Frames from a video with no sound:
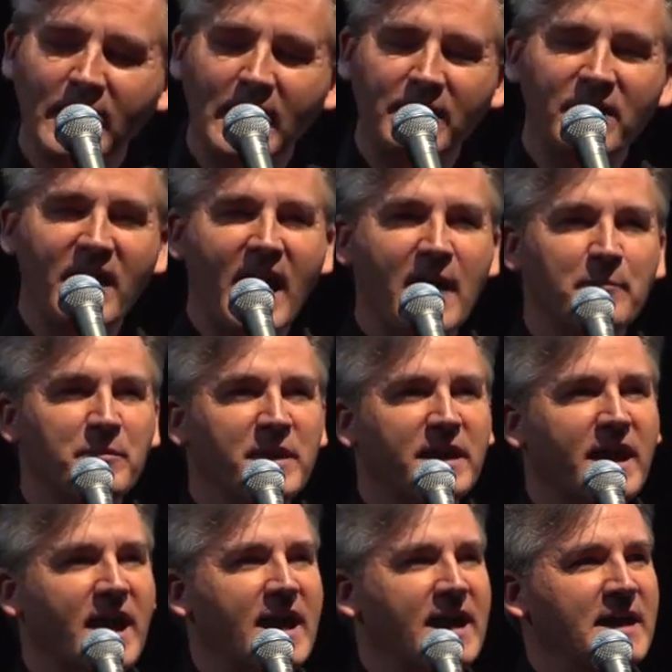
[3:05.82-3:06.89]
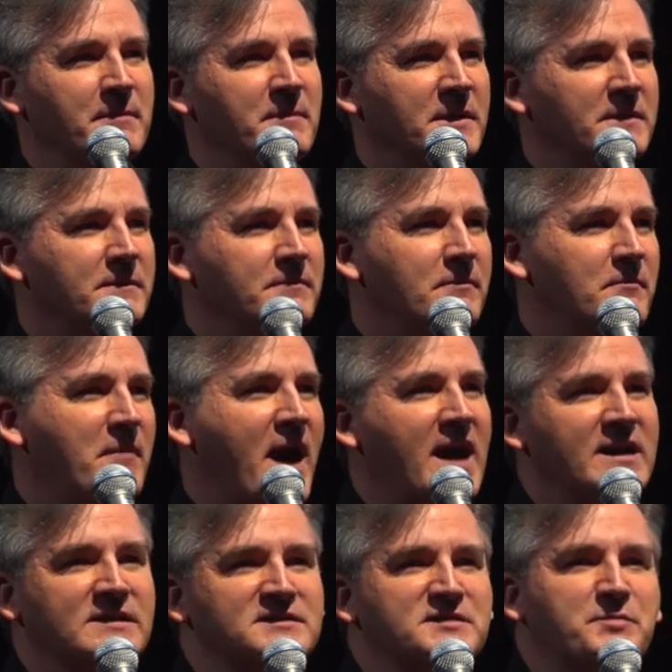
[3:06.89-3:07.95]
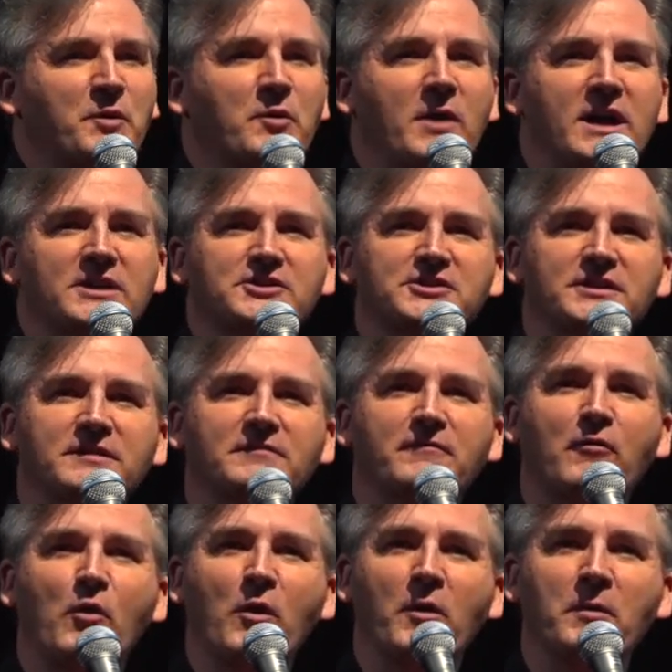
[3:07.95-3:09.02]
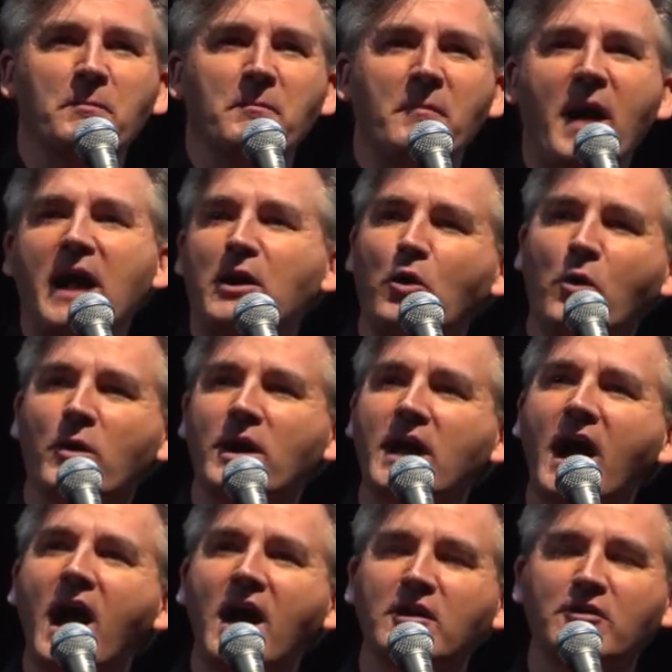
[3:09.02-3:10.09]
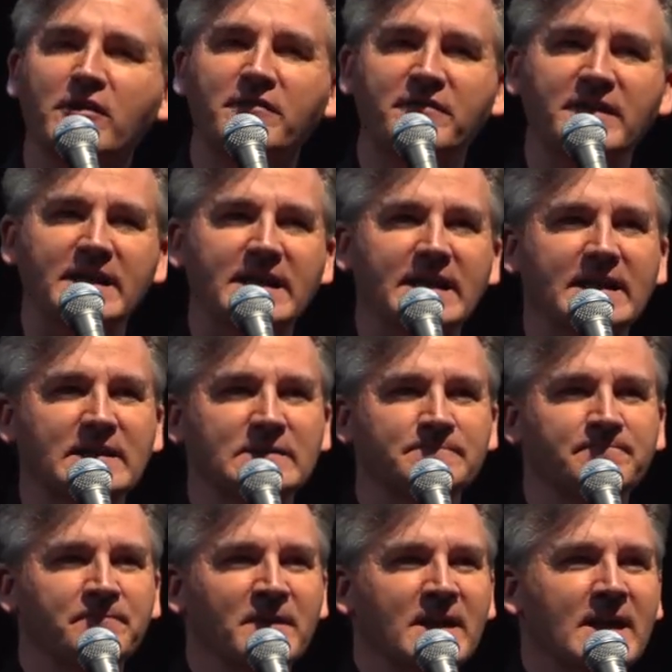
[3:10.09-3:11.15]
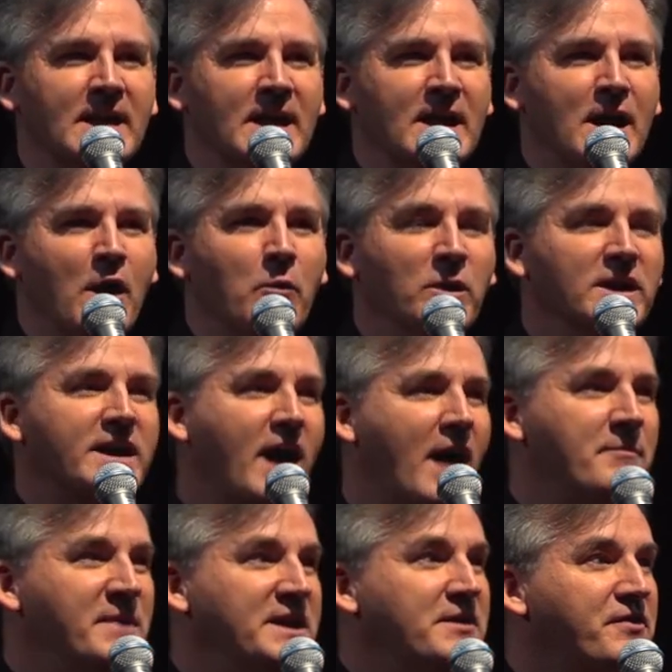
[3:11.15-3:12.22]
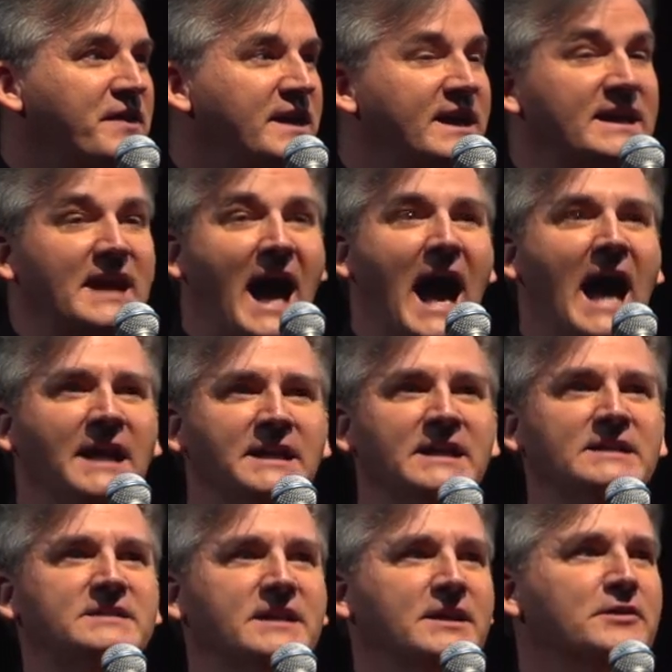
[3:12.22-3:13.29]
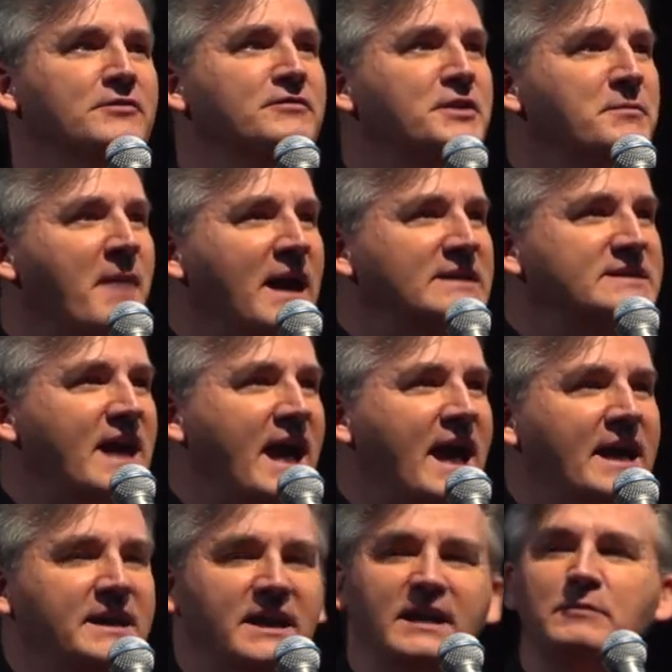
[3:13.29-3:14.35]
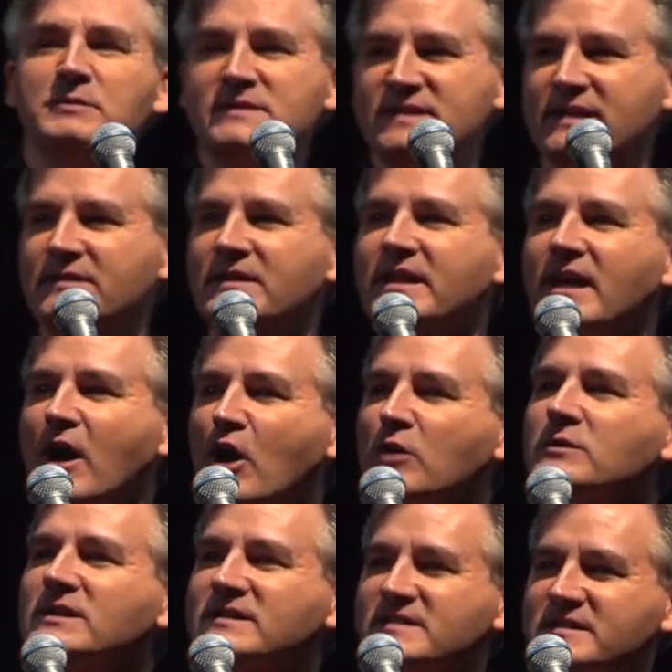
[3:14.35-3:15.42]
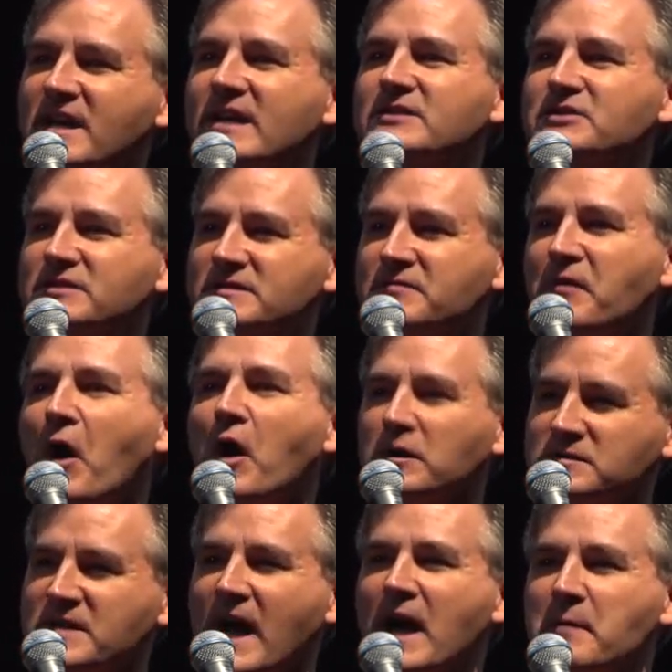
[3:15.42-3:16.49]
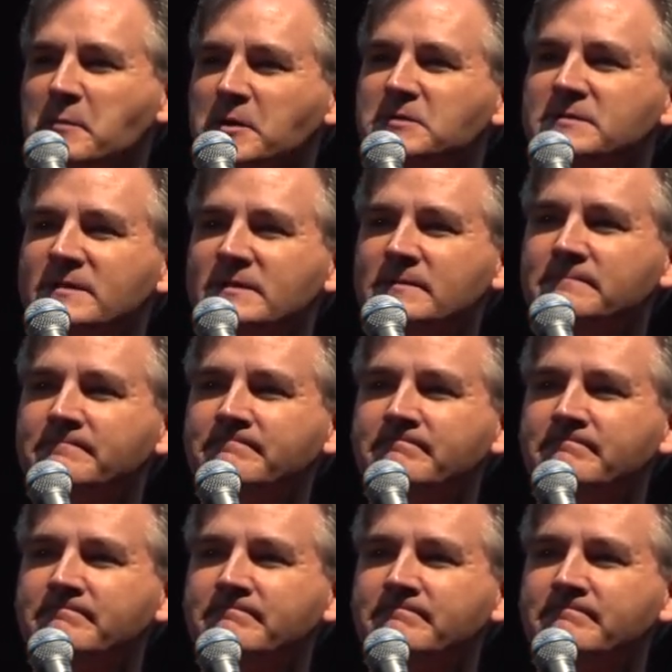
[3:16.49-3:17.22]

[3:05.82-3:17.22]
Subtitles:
And that became my inspiration for my choreography. Well, it got me to thinking, I need to interview my dad. He was in the early stages of Alzheimer's.